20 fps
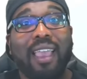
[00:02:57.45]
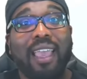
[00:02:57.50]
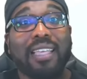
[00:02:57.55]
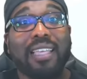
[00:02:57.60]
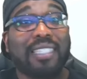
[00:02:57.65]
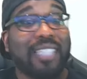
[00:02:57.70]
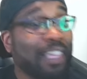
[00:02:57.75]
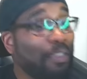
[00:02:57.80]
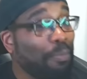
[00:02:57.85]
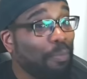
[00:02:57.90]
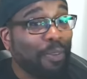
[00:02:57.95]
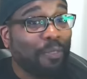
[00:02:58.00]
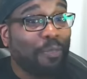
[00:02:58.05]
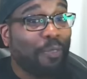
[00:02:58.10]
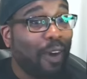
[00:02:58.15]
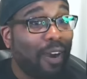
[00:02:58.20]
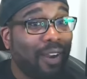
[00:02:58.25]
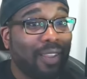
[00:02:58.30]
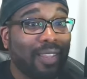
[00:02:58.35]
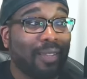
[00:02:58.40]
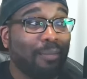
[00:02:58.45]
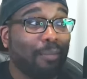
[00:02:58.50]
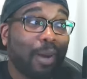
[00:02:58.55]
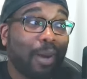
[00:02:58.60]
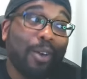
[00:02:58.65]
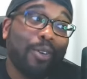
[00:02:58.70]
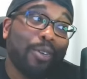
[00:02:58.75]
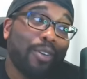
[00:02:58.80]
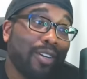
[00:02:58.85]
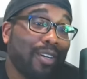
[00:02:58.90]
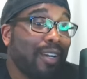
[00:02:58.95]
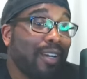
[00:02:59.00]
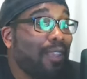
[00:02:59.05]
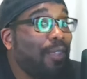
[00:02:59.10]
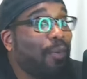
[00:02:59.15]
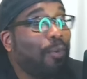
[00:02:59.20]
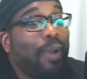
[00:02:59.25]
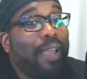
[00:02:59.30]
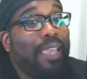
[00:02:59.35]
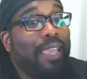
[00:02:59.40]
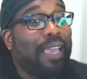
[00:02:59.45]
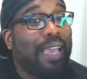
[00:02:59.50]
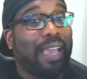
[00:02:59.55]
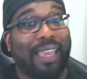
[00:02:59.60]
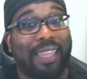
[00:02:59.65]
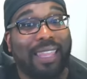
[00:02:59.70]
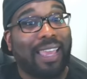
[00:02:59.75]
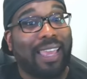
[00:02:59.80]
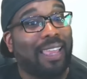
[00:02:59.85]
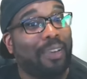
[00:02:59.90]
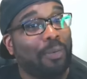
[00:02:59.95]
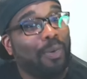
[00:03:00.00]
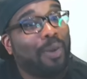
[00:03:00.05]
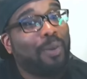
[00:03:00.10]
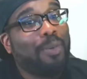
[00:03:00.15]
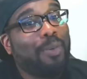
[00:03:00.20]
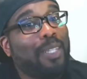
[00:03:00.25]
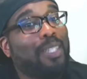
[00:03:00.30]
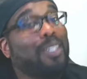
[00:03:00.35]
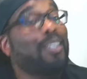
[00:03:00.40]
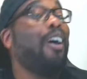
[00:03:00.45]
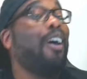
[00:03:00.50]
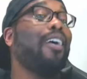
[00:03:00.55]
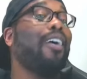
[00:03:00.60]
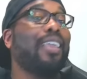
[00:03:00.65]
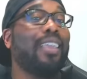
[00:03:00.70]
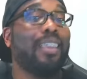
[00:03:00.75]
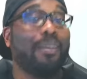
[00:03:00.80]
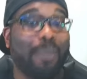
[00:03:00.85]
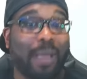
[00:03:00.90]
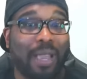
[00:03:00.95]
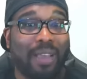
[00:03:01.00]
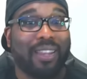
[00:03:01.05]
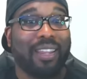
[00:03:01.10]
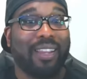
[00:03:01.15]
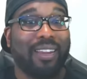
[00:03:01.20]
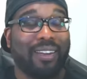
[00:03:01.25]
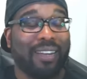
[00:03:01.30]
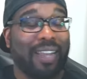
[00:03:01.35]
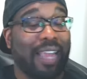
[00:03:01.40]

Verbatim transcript: And Seth MacFarlane, bro, you're another white guy. Like, what are we talking about here?